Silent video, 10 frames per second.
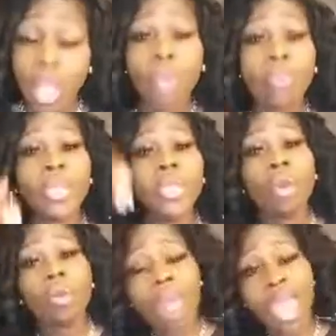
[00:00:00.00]
We
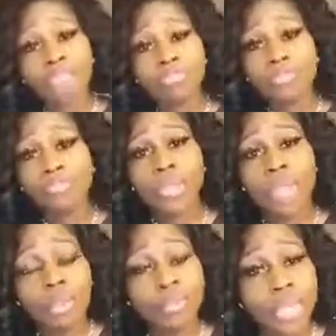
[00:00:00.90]
don't have to feel
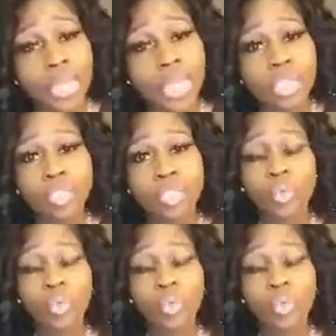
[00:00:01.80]
like we need to